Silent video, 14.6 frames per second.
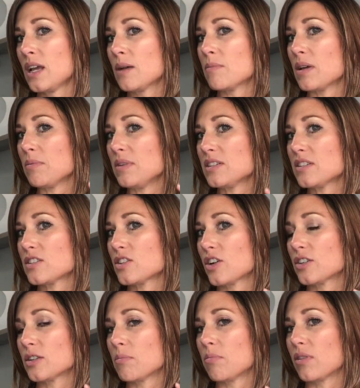maybe
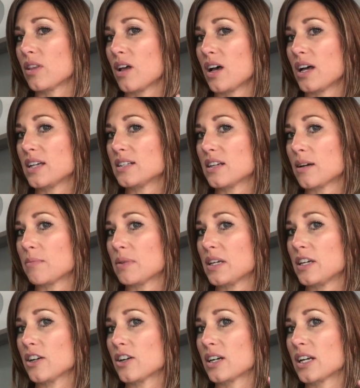start the blonde up
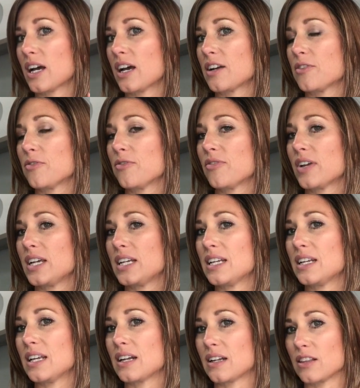here and kind of fade it
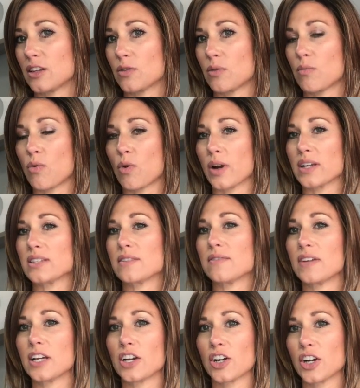in a little more. It's
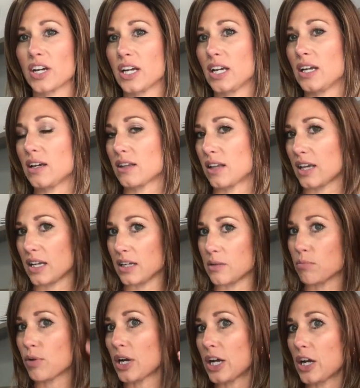very like
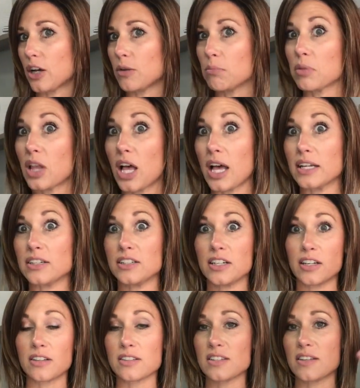brown blonde, you know,
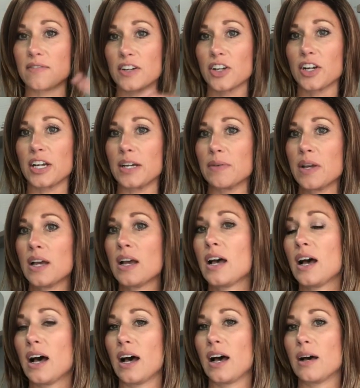it's a very
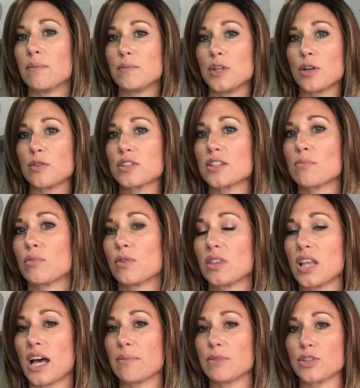um, noticeable
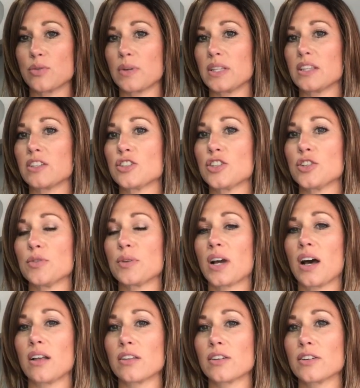line between the two
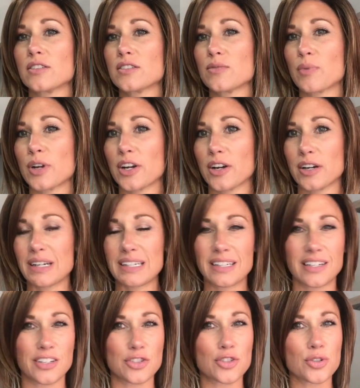colors where
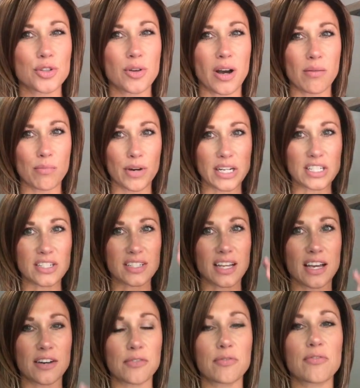a true ombre just
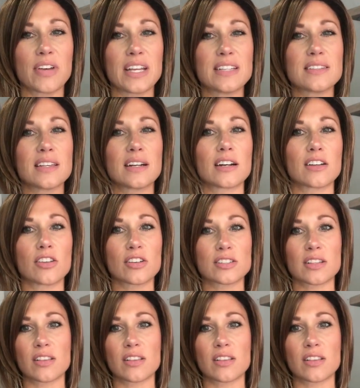kind of fades in and it looks a